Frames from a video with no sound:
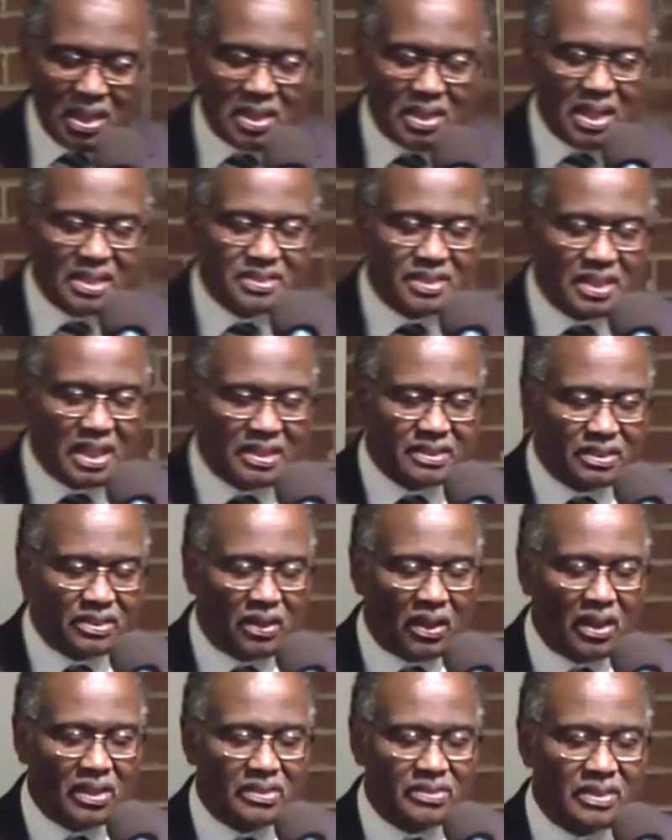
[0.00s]
Let's let
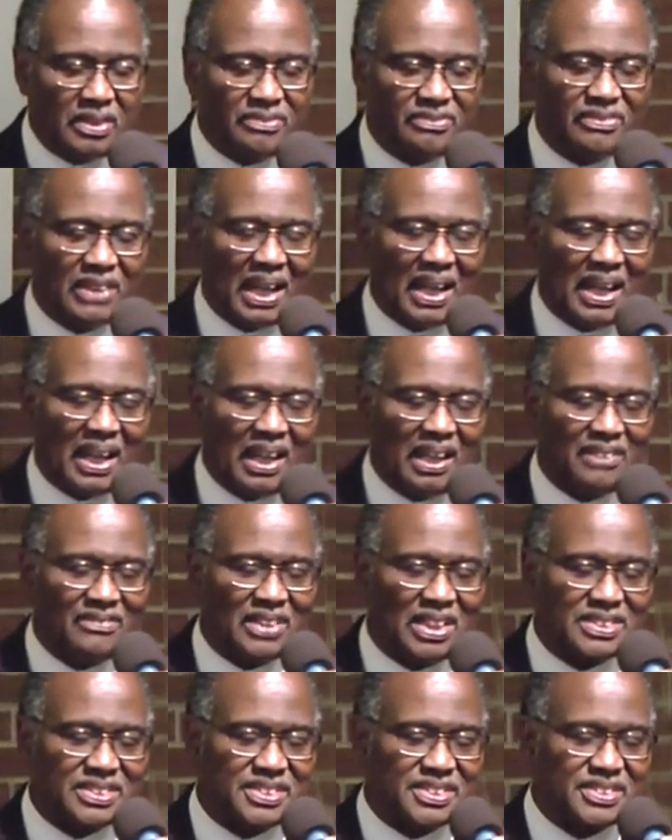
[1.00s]
God revive
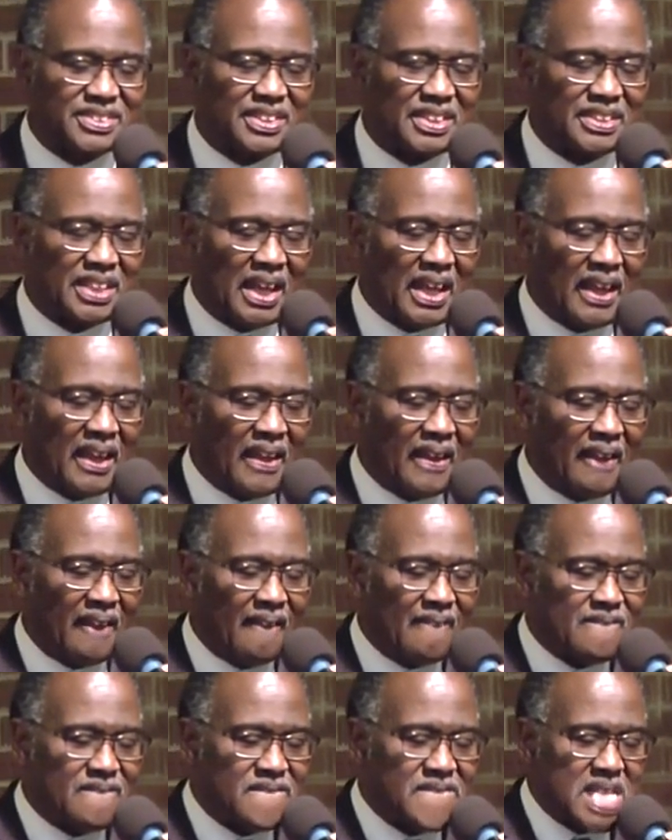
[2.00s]
us
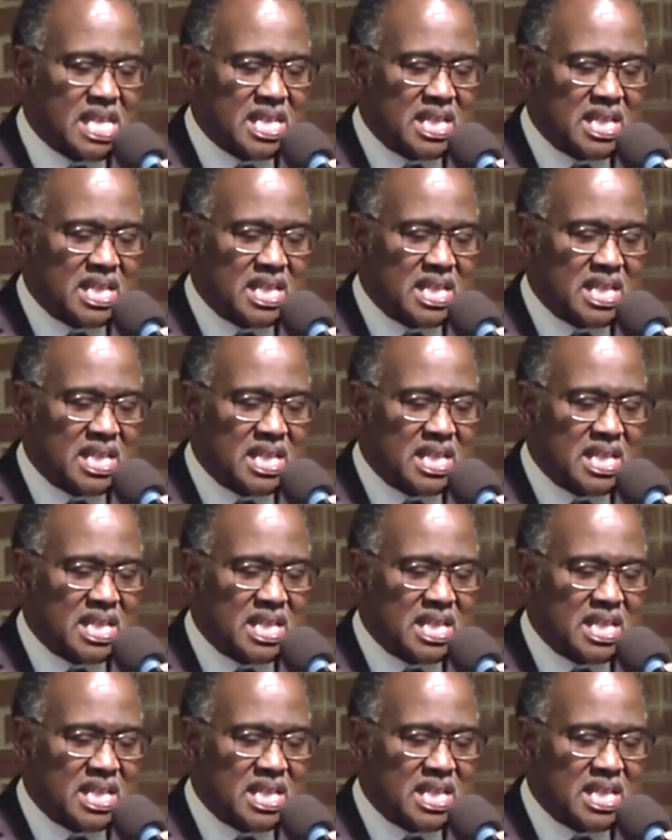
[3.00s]
today.